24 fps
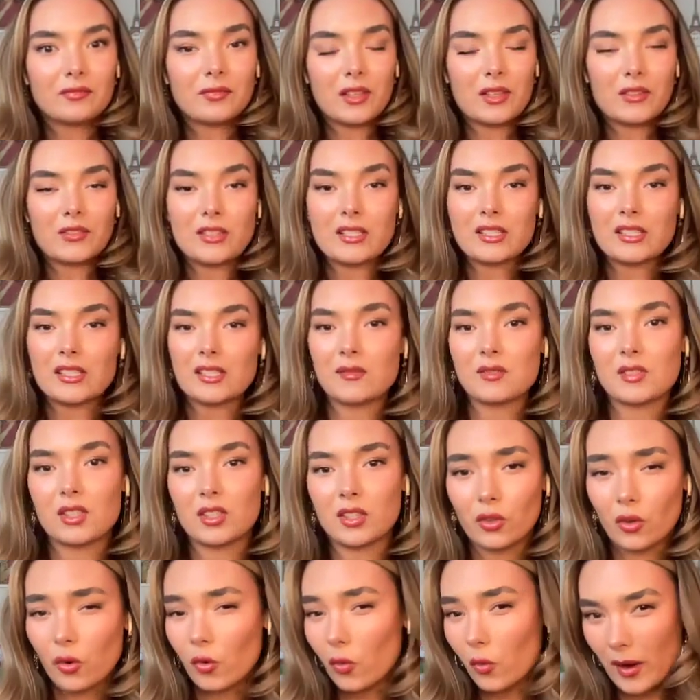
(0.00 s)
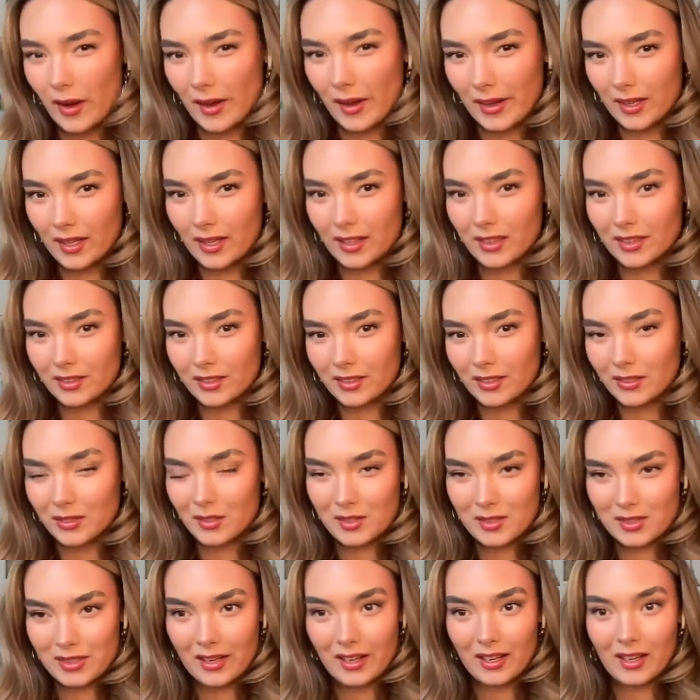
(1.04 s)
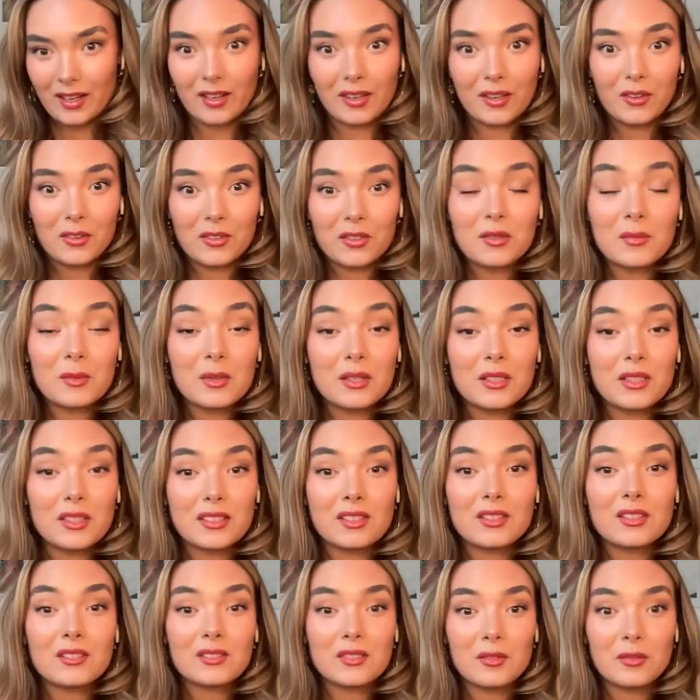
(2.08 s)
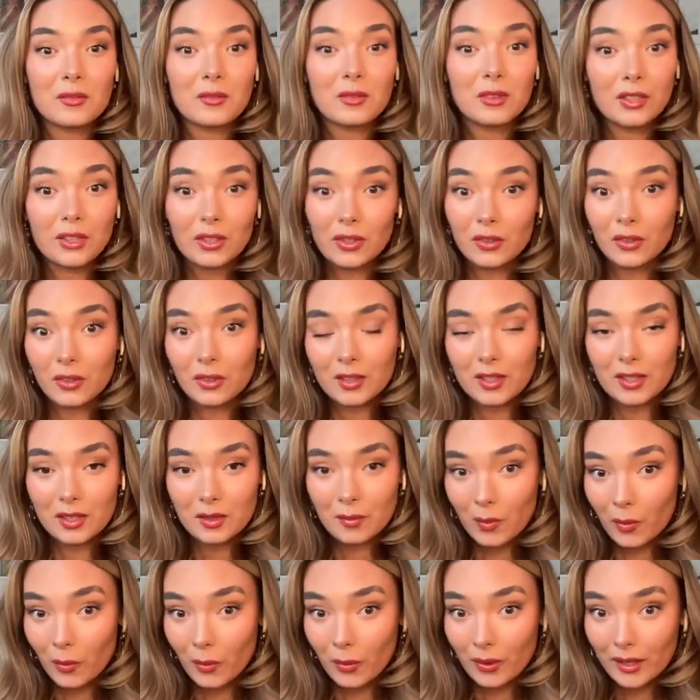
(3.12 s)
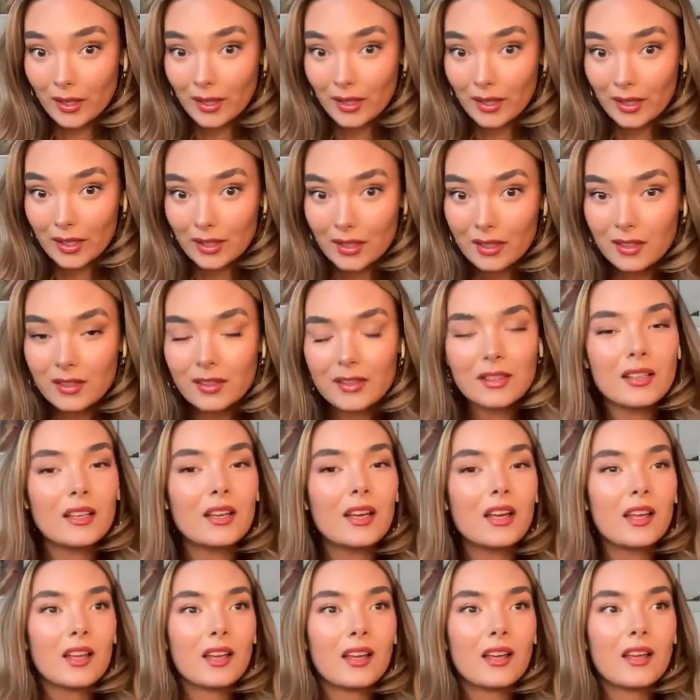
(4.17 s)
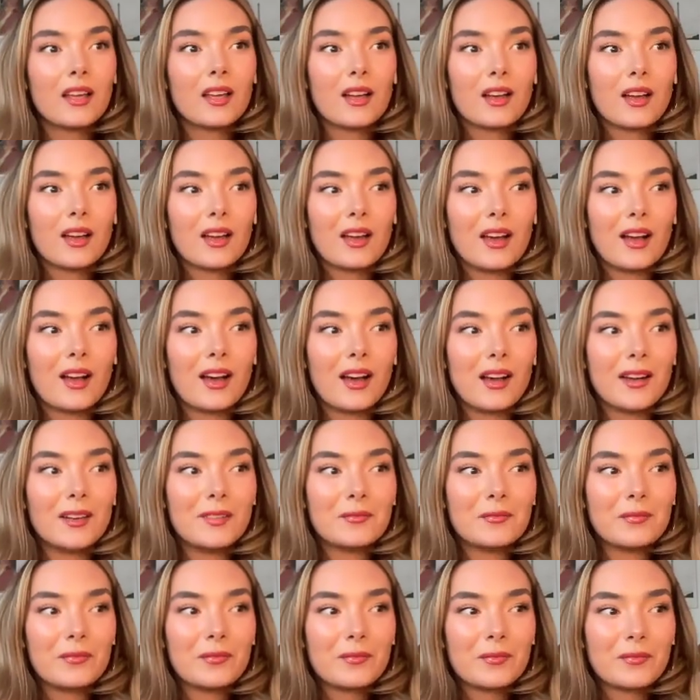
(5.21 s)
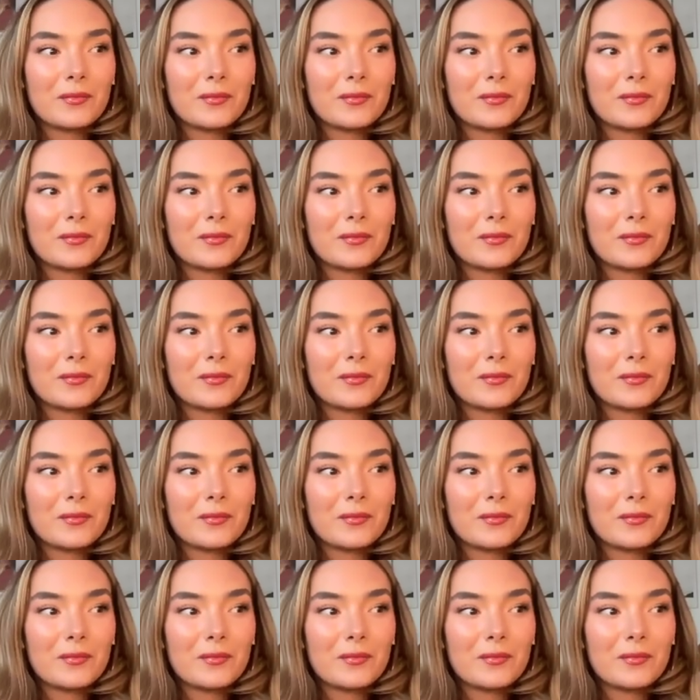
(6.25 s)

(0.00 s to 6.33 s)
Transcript: if this seems a little quiet and a little sad, it's also because it's really early in the morning. Um,